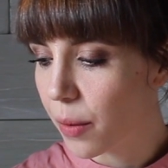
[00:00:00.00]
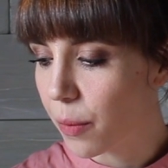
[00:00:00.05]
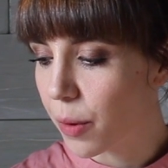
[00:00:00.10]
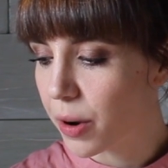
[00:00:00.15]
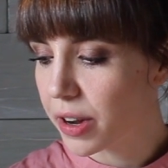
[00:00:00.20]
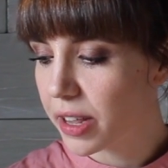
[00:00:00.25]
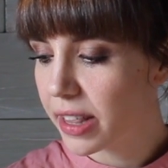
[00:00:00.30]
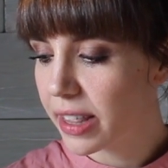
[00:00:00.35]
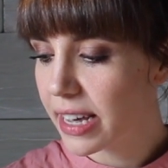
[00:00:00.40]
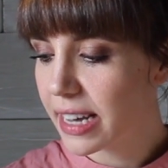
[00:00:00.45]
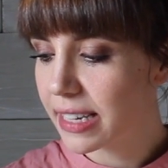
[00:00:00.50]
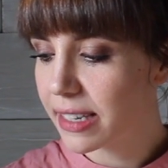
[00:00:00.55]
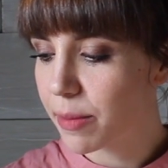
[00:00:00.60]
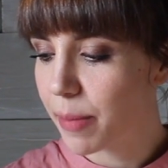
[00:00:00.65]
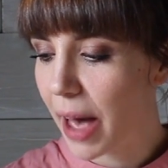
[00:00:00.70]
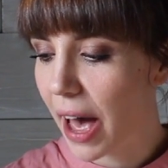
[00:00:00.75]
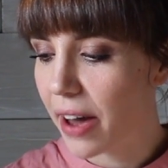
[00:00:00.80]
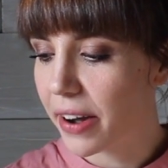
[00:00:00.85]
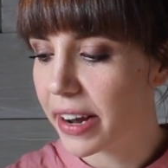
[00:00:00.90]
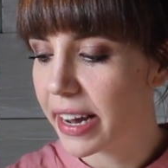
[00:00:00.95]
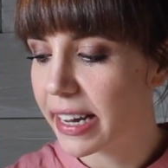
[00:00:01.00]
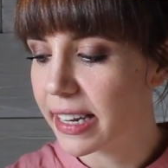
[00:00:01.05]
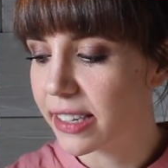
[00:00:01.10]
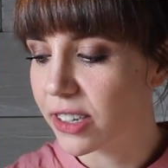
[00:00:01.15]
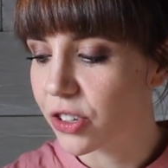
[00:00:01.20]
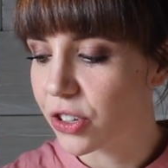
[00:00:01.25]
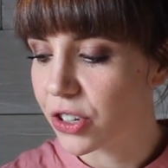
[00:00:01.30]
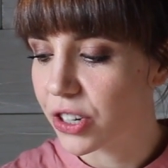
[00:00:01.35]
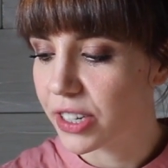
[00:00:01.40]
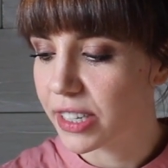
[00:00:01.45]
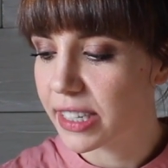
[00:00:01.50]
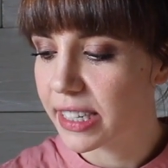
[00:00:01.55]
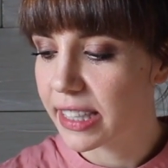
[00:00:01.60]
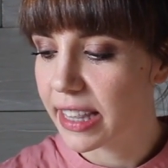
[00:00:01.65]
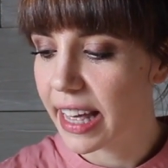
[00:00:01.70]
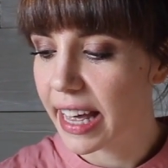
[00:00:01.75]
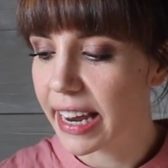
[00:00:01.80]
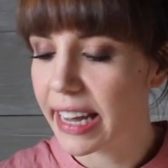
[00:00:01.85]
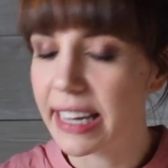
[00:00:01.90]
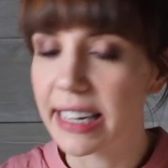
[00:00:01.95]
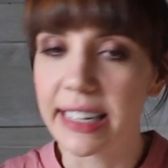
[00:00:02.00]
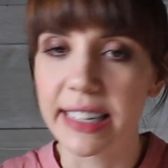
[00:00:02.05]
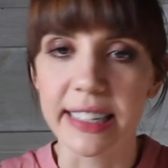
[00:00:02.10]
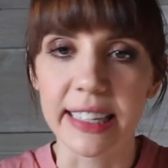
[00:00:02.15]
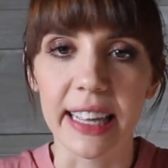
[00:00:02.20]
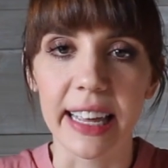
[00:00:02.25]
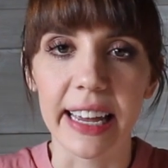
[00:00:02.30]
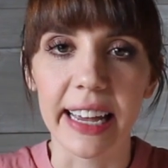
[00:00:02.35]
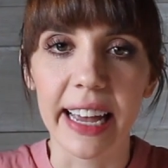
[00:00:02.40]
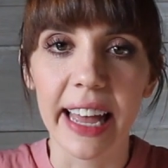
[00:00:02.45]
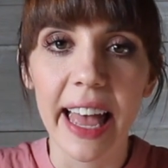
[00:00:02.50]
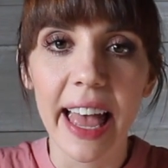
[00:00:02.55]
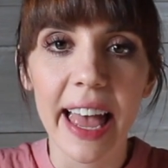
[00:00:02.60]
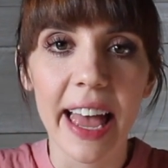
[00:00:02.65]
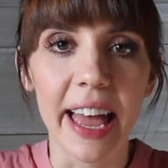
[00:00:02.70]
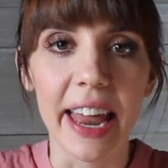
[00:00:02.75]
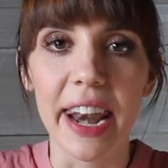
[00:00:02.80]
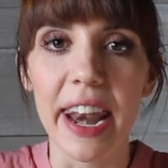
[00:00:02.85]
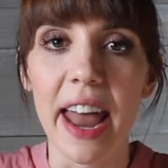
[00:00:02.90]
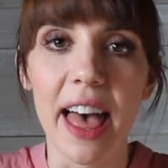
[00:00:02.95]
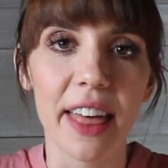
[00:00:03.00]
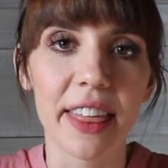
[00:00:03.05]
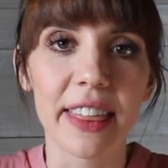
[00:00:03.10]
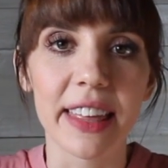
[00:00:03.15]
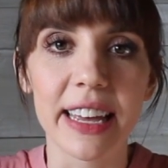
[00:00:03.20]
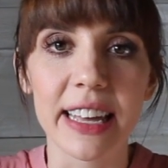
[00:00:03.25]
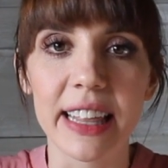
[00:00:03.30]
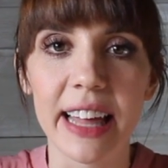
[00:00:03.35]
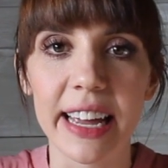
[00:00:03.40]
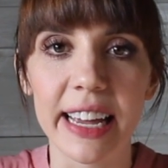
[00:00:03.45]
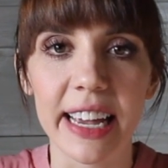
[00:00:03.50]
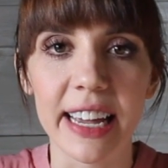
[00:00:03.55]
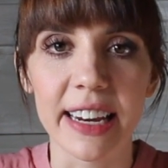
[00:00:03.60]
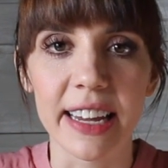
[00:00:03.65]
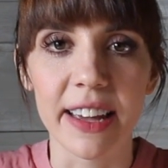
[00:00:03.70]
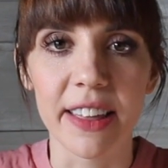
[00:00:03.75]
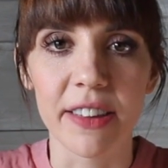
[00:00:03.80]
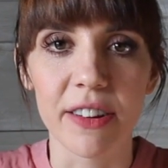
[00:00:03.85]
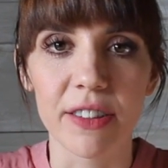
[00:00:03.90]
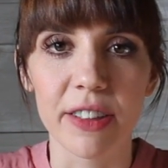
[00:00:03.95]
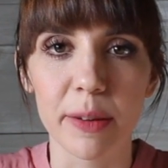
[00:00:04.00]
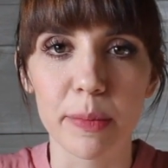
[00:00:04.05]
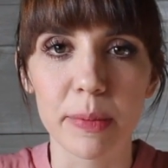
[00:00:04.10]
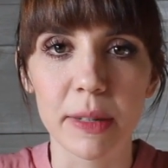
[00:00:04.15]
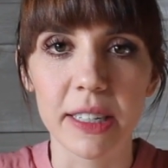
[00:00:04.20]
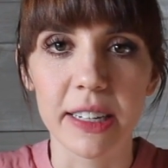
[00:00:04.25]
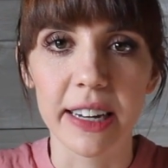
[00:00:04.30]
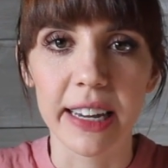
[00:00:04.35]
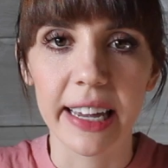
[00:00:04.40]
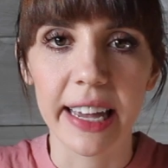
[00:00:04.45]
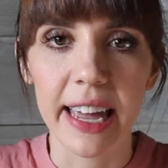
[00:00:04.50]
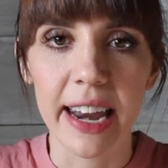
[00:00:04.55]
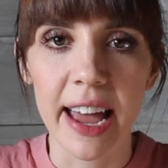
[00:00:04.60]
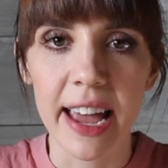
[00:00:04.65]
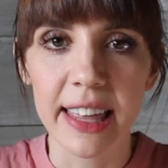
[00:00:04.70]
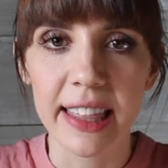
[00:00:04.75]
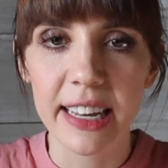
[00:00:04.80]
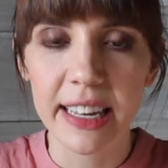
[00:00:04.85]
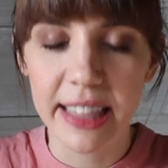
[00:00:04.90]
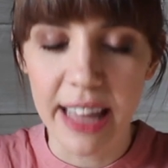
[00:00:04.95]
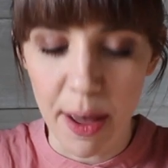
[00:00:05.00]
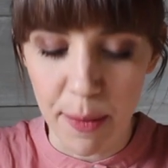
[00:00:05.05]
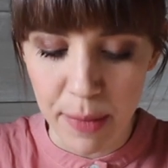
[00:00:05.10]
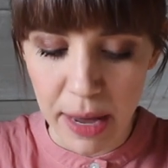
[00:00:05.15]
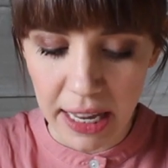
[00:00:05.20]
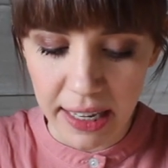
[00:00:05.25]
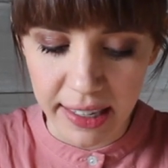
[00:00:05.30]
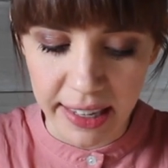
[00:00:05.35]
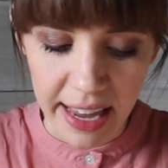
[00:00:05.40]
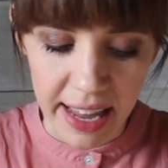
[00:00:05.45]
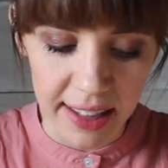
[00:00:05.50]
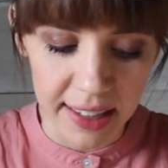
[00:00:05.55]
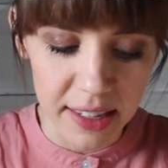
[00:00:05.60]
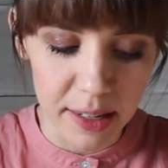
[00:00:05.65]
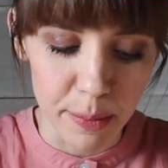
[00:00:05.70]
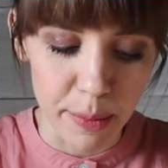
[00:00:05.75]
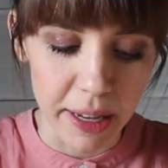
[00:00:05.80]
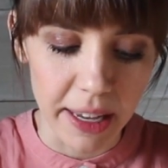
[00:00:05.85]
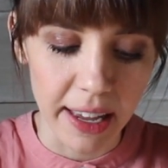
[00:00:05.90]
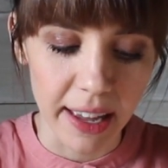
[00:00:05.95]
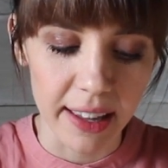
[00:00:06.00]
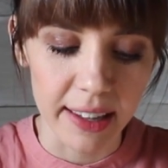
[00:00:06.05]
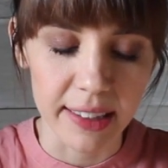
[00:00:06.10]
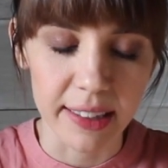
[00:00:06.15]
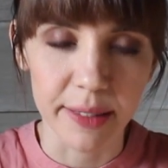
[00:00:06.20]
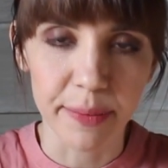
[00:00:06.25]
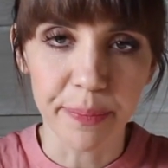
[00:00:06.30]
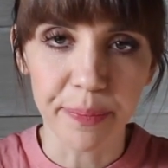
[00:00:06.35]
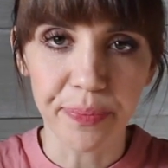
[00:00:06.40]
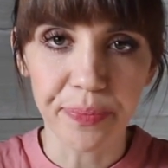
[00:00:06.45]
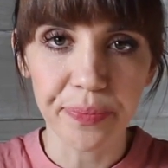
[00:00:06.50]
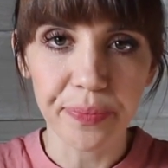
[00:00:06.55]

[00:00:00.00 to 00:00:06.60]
one of the things about it is just that it is like nothing like any other lipstick. And I think that makes sense because